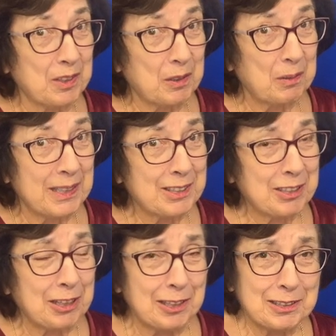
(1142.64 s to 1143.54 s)
little race
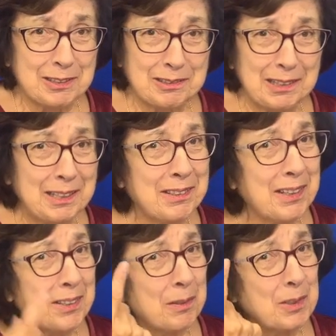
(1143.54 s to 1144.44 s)
cars. And
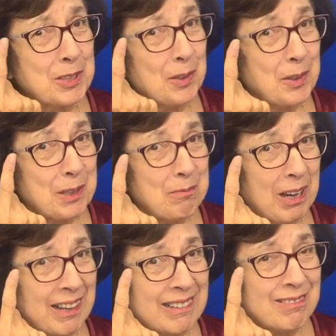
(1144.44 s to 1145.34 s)
then there was only
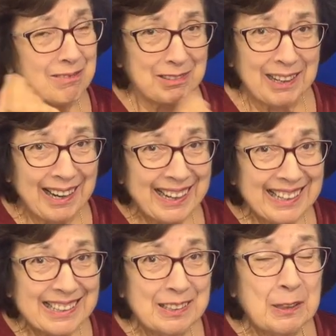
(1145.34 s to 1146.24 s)
one,
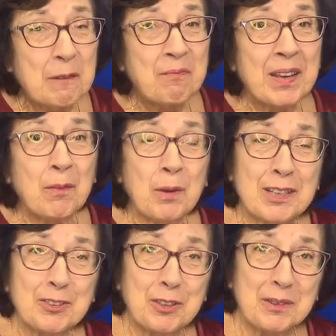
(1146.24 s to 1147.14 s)
right? Well,
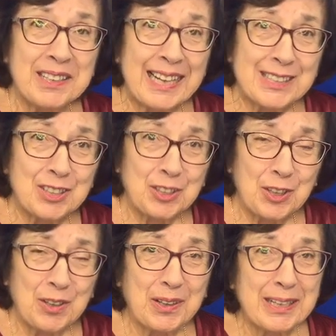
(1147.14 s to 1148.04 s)
during that
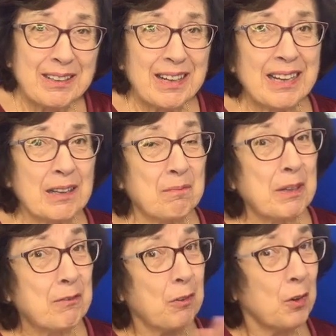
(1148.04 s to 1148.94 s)
story and
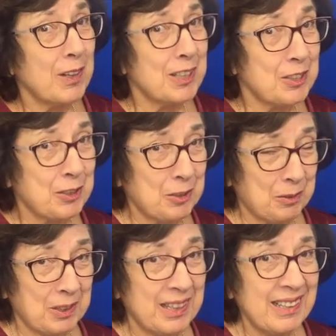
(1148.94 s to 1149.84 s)
before the
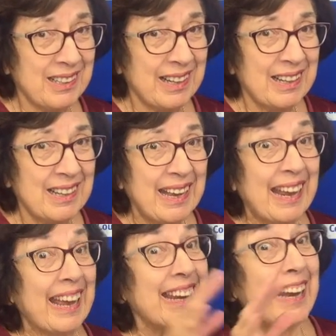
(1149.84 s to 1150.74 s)
story,
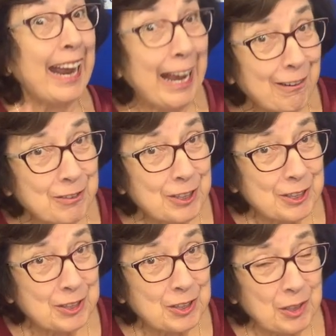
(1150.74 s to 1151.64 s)
and after the
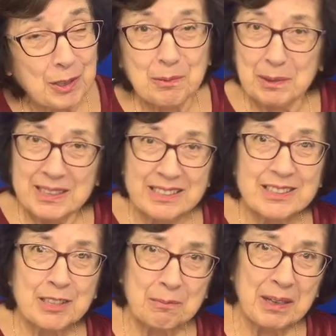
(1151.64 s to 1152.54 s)
story, we did
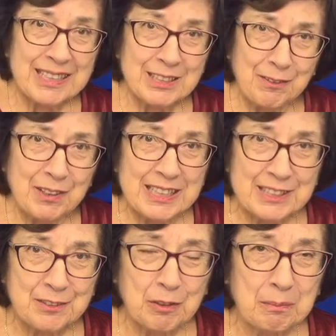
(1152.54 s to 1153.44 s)
some
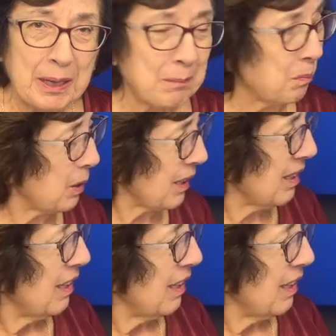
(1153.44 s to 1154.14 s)
activities from my book,